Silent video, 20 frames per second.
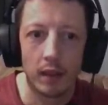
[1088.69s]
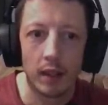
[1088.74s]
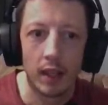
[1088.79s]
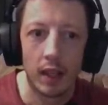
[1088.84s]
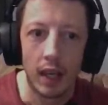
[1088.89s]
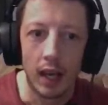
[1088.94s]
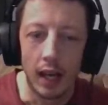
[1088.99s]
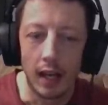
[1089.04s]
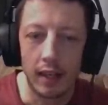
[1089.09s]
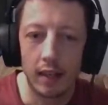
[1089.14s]

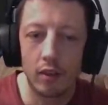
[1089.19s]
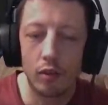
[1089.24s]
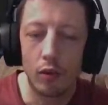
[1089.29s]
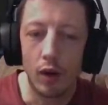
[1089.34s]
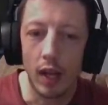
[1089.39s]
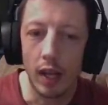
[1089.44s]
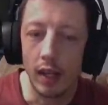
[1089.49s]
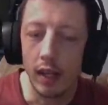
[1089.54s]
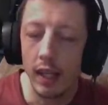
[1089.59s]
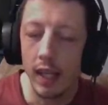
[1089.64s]
I did try
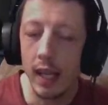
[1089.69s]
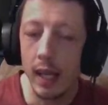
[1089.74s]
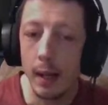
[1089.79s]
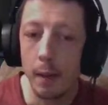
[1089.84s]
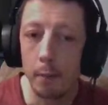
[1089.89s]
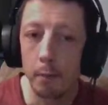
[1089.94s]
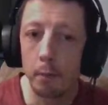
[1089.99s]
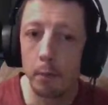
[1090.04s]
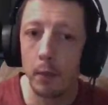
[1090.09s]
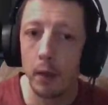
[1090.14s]
and hit
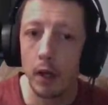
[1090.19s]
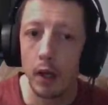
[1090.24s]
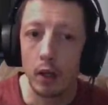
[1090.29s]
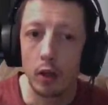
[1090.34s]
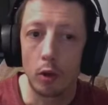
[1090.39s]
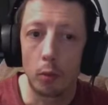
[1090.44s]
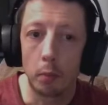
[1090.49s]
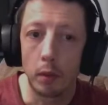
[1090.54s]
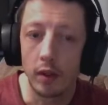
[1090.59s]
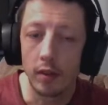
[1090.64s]
him a
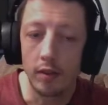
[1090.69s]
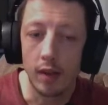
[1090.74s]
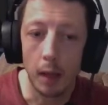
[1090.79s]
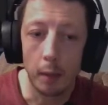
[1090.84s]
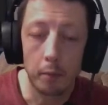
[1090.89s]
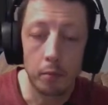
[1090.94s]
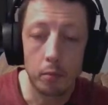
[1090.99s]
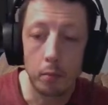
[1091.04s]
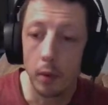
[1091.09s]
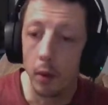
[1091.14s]
couple of
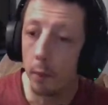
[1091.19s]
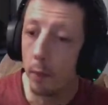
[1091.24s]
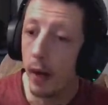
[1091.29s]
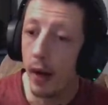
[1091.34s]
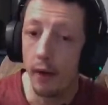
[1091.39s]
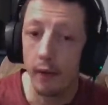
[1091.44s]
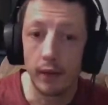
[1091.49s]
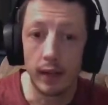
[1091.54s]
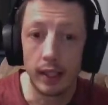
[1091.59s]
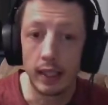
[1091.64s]
times, but
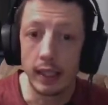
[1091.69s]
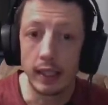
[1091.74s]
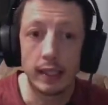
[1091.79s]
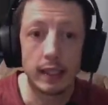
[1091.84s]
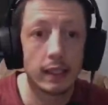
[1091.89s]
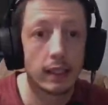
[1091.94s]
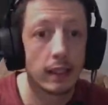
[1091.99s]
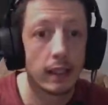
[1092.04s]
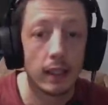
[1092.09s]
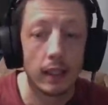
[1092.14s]
apparently
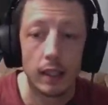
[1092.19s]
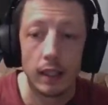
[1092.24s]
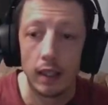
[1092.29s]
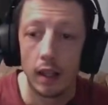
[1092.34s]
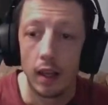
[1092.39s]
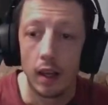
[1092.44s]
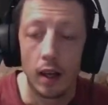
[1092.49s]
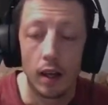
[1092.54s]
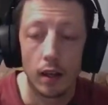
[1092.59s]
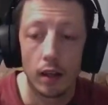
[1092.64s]

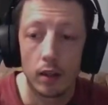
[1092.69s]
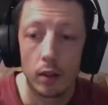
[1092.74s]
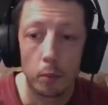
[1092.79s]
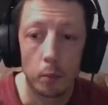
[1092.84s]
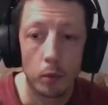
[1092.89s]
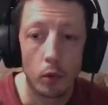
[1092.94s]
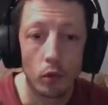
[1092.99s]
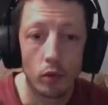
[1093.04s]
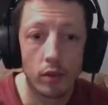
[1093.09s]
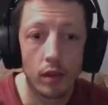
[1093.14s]

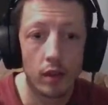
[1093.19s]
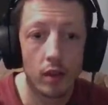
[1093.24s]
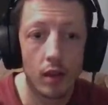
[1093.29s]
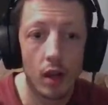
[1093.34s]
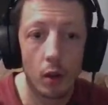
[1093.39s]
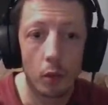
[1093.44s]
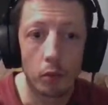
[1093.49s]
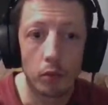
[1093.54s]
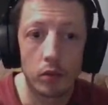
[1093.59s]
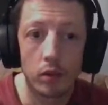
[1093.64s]
computer said
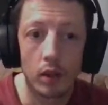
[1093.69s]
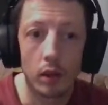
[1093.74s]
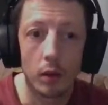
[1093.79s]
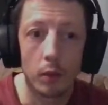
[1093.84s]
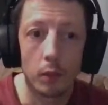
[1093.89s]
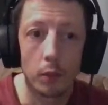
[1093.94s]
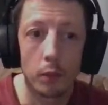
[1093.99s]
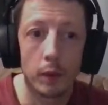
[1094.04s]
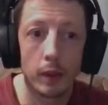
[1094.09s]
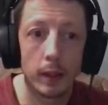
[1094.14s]
no,
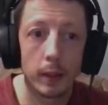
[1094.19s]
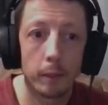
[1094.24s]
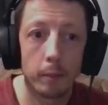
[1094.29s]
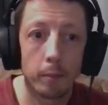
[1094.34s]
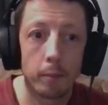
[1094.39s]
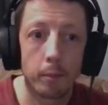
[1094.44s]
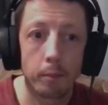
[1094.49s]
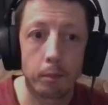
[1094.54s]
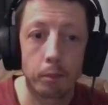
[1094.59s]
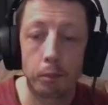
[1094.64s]
so
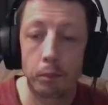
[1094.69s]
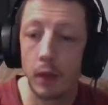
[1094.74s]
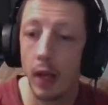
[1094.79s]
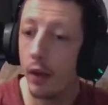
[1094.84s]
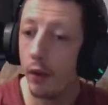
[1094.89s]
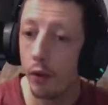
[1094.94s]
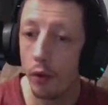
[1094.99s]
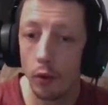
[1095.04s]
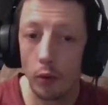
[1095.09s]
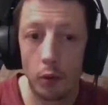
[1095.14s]
I
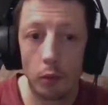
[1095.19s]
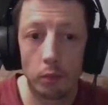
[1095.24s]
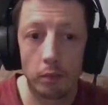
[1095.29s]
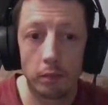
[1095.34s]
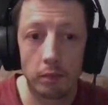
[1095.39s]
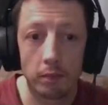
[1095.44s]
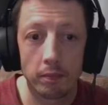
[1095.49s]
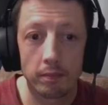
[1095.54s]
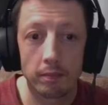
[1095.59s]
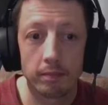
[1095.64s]
don't know.
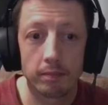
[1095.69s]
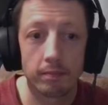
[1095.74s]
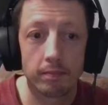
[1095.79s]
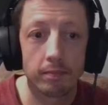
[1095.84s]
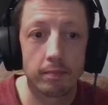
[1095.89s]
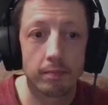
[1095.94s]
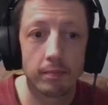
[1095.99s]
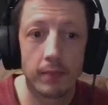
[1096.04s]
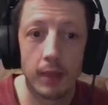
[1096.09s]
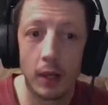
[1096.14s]

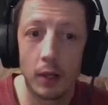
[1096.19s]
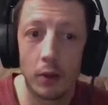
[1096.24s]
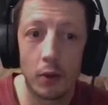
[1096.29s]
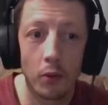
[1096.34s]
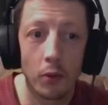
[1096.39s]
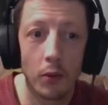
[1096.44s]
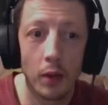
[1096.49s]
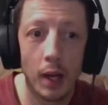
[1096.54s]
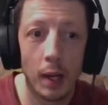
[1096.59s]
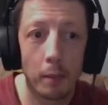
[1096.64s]
I don't know
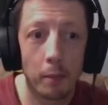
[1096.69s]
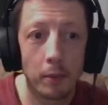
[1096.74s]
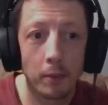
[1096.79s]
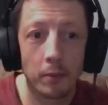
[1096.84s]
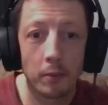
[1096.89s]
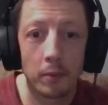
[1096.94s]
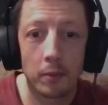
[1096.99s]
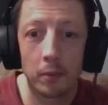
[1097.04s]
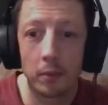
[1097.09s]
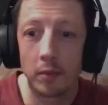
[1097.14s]
what happened.
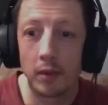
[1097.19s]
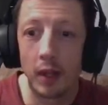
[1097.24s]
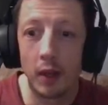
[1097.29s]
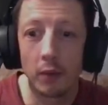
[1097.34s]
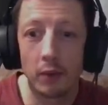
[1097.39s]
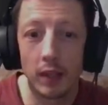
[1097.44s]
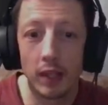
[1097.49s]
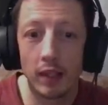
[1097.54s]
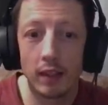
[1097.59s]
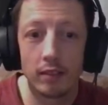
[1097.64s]
It's like,
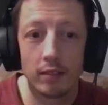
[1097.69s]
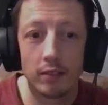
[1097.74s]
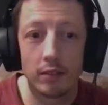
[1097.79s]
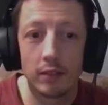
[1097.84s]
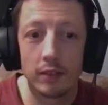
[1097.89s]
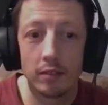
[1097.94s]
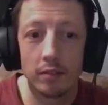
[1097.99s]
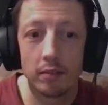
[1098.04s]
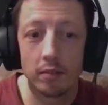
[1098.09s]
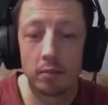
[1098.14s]
okay,
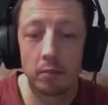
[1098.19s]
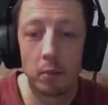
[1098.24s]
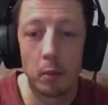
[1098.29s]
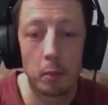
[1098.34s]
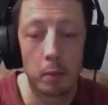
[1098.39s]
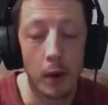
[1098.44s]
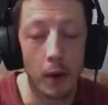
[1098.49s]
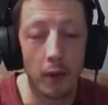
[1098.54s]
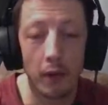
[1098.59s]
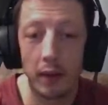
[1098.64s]
well,
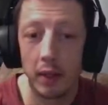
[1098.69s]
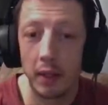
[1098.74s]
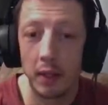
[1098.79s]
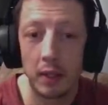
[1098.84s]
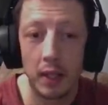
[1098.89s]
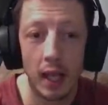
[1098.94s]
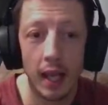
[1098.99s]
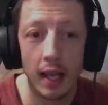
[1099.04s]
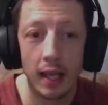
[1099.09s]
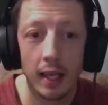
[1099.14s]
apparently you
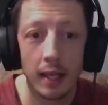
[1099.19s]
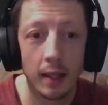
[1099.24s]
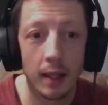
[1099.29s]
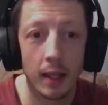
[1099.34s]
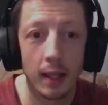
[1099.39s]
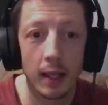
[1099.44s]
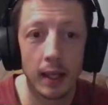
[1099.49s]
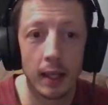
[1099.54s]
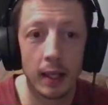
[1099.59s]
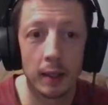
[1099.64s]
can't hit
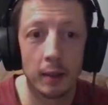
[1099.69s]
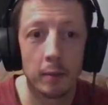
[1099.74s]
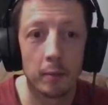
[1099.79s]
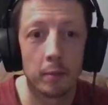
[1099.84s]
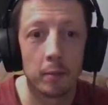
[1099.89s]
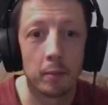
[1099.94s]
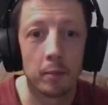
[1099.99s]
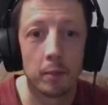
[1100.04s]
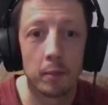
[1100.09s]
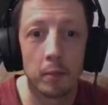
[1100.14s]
that guy.
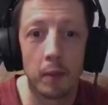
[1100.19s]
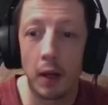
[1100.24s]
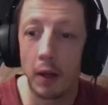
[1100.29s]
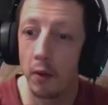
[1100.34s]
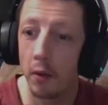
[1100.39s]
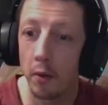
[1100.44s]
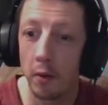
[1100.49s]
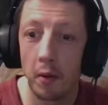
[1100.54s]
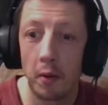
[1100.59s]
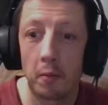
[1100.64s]
I
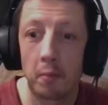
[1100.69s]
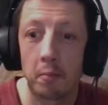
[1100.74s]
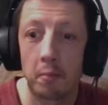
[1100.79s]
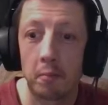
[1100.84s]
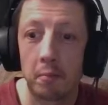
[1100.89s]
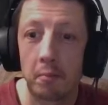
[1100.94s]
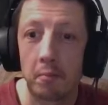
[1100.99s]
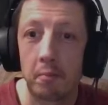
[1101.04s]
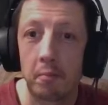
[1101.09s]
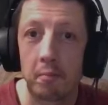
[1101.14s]
don't know.
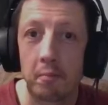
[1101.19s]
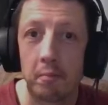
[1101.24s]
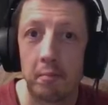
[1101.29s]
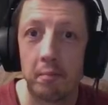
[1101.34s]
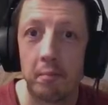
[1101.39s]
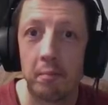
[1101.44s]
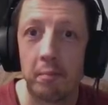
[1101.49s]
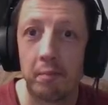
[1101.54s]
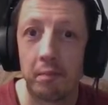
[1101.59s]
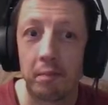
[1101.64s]

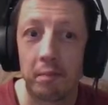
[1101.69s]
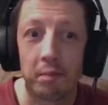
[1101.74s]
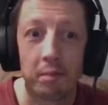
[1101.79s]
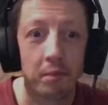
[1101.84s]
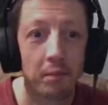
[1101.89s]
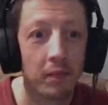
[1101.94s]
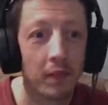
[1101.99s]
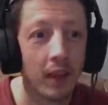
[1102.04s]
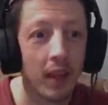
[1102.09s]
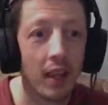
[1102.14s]

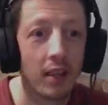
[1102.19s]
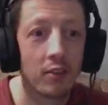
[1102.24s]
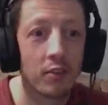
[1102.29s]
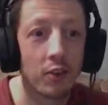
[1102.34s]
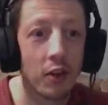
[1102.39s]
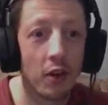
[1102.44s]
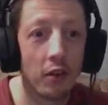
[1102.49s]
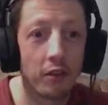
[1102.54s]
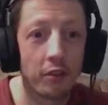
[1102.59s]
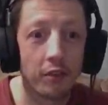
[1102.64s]
It's
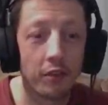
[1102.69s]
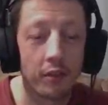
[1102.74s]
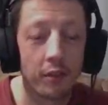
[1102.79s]
tough.